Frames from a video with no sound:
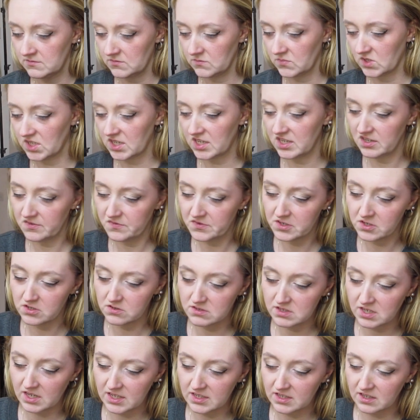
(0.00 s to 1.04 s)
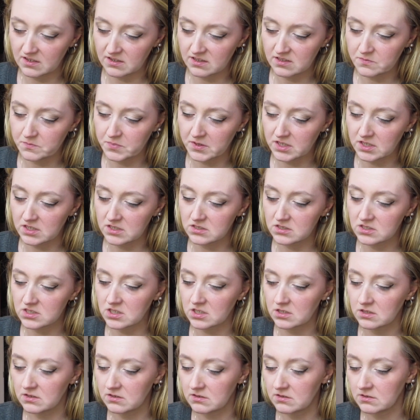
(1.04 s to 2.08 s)
But if you take a sponge
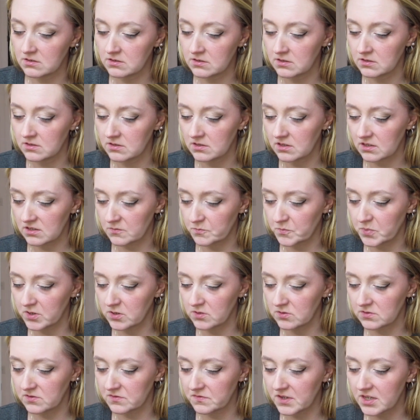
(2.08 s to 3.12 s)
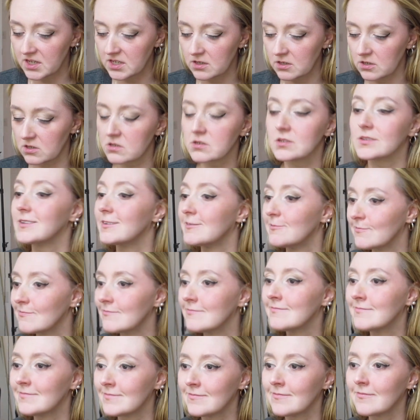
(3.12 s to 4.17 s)
as opposed to fingers,
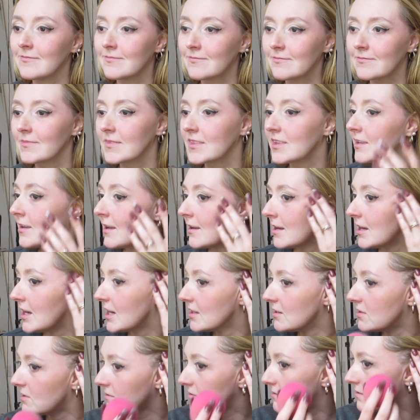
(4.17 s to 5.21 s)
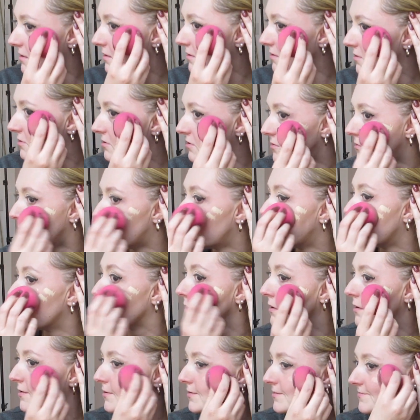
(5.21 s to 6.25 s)
it looks a little
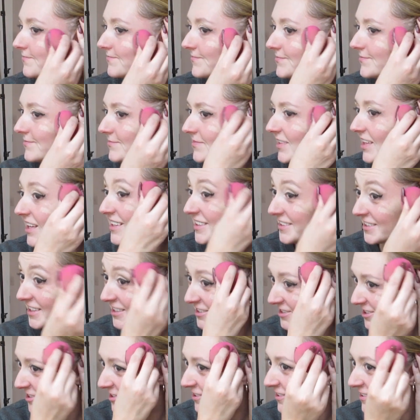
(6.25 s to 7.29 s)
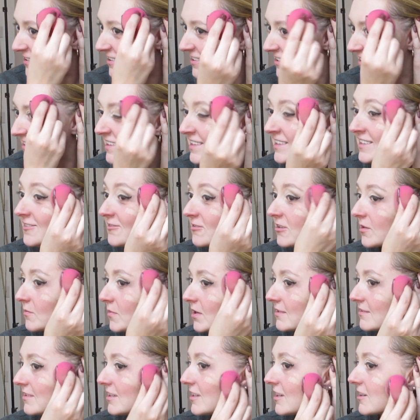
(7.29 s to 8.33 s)
more intentional. If that
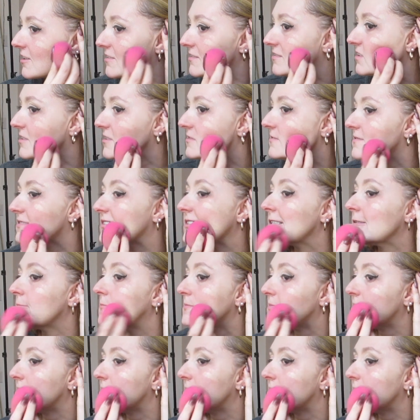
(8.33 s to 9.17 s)
makes any kind of sense.